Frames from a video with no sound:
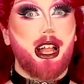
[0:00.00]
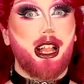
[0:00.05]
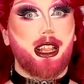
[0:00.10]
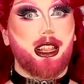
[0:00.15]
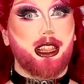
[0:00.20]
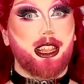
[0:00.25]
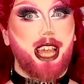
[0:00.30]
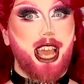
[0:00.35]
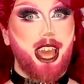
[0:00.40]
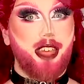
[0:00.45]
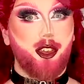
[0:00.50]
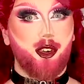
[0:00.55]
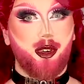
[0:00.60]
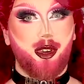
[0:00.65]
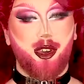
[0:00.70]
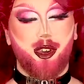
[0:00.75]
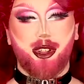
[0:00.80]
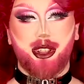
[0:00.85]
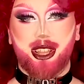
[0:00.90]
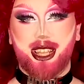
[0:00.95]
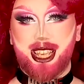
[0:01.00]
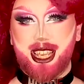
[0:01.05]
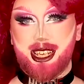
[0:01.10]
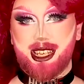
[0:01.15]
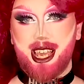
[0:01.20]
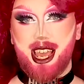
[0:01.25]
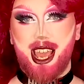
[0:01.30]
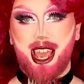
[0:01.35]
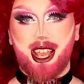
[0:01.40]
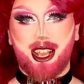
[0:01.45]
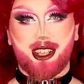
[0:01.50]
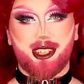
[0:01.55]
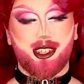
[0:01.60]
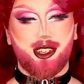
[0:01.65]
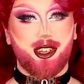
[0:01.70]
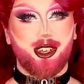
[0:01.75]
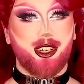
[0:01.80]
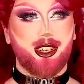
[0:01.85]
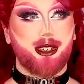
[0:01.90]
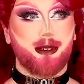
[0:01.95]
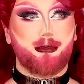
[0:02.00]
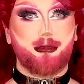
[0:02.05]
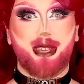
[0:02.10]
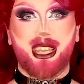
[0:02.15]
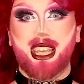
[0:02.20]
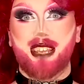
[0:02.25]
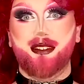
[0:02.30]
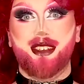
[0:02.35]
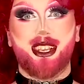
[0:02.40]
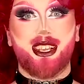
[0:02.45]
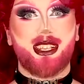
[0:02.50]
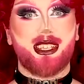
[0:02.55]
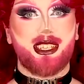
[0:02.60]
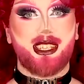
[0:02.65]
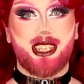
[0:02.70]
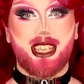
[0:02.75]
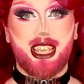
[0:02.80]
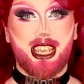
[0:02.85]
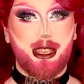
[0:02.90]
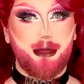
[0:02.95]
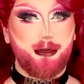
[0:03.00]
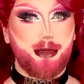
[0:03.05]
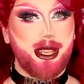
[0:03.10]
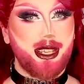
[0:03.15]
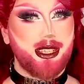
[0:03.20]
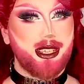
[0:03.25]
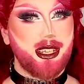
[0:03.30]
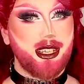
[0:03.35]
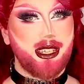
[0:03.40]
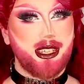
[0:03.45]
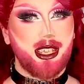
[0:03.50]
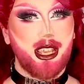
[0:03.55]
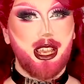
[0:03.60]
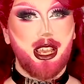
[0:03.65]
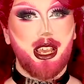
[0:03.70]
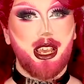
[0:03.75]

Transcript: leather or latex or PVC pieces